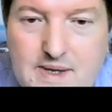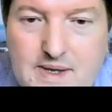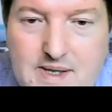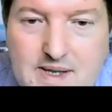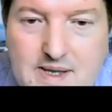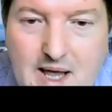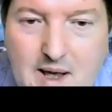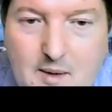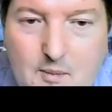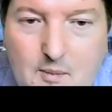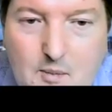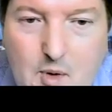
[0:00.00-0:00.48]

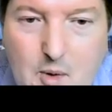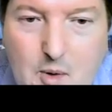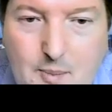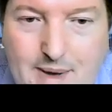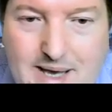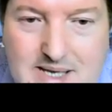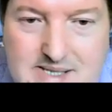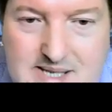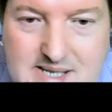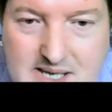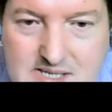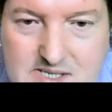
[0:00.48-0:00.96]
we'll be
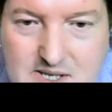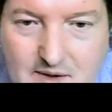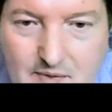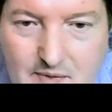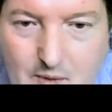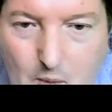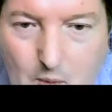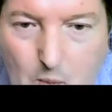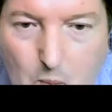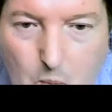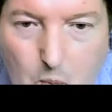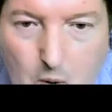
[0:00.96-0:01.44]
assessing
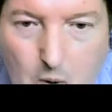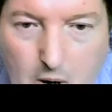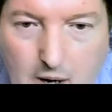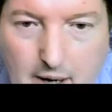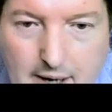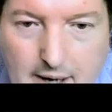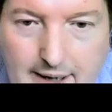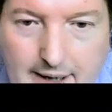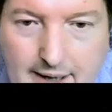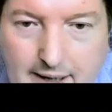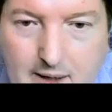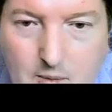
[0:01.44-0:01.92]
the
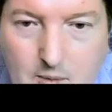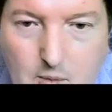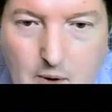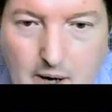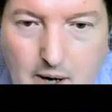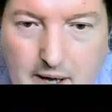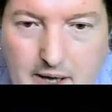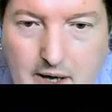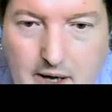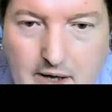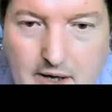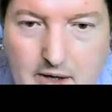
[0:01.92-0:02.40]
why.
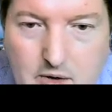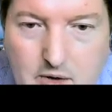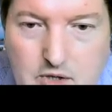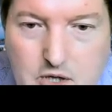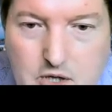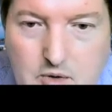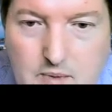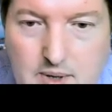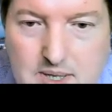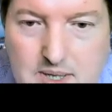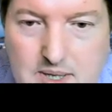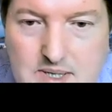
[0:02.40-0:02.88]
Why are you
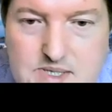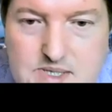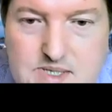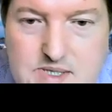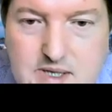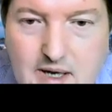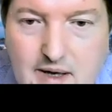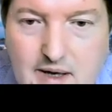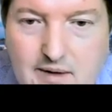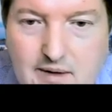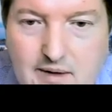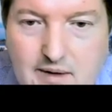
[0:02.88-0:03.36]
doing
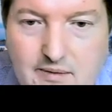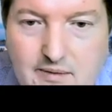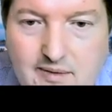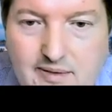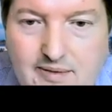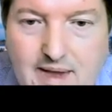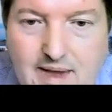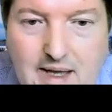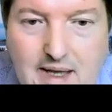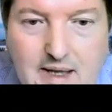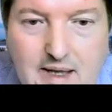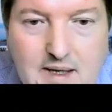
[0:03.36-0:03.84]
certain
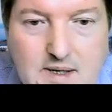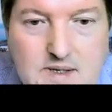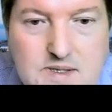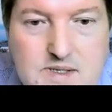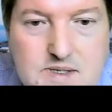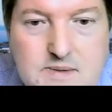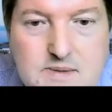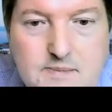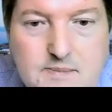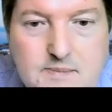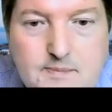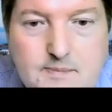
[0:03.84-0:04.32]

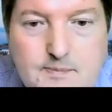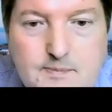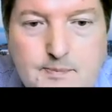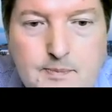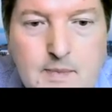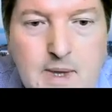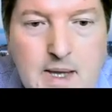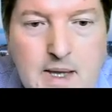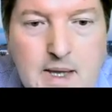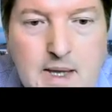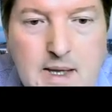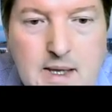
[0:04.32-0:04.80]
things?
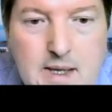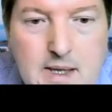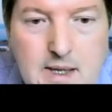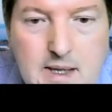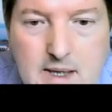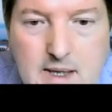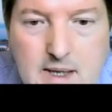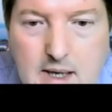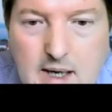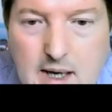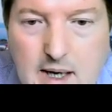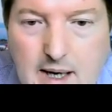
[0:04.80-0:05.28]

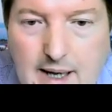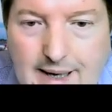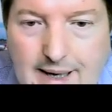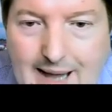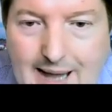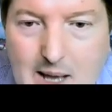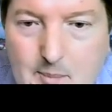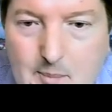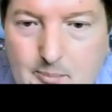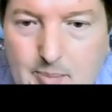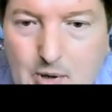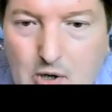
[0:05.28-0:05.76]

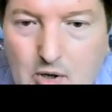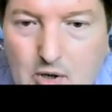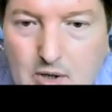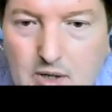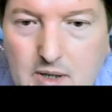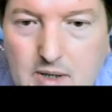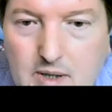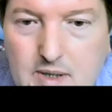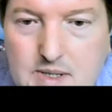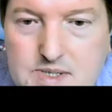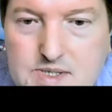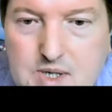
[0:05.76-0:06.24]
Lab book.
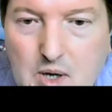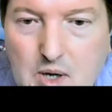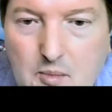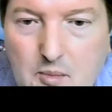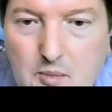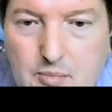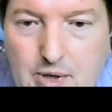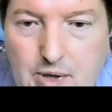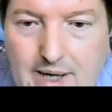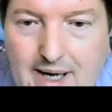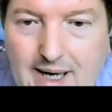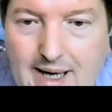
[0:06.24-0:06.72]
So
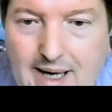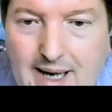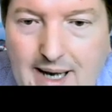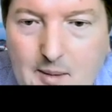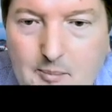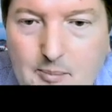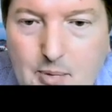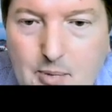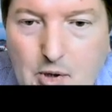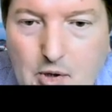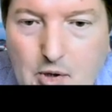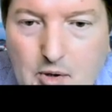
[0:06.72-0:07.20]
bring a
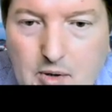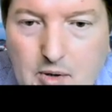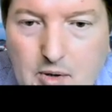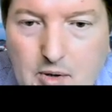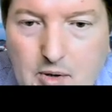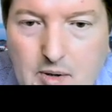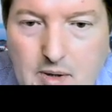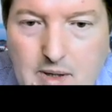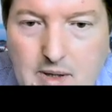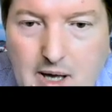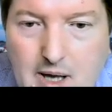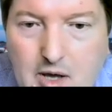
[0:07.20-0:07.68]
lab book.
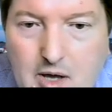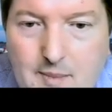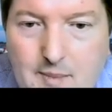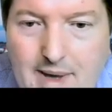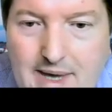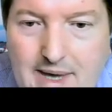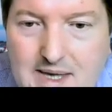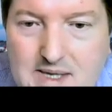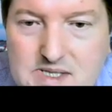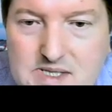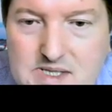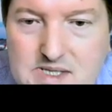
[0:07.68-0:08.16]
Are you
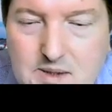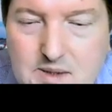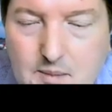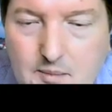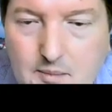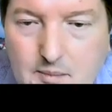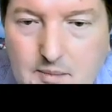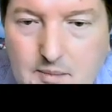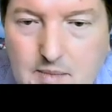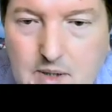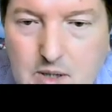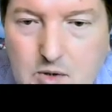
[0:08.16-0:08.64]
making
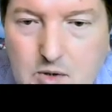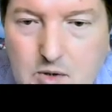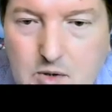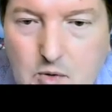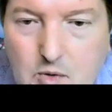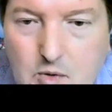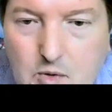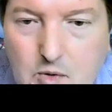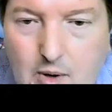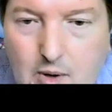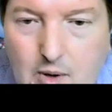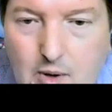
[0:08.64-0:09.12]
some quite
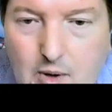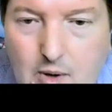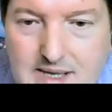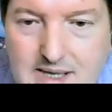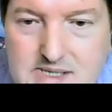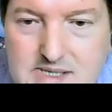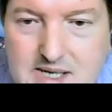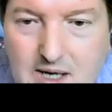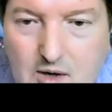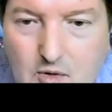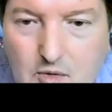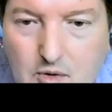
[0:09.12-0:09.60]

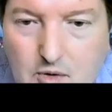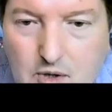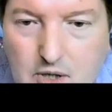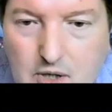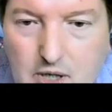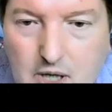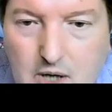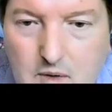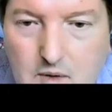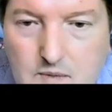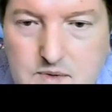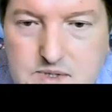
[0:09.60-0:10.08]
detailed
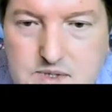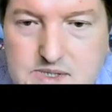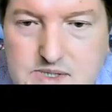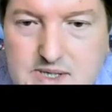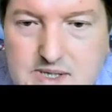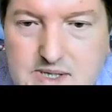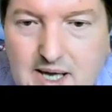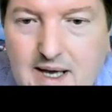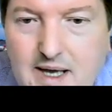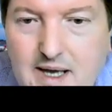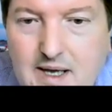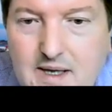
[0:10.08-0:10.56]
notes
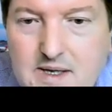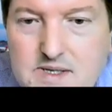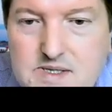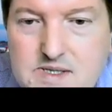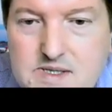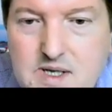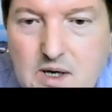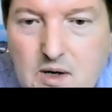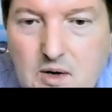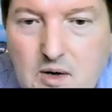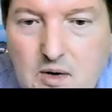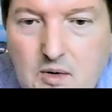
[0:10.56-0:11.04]
there?
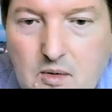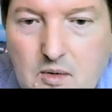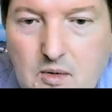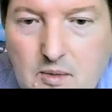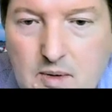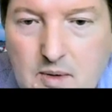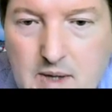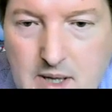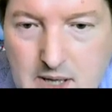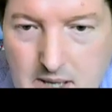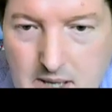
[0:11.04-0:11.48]
So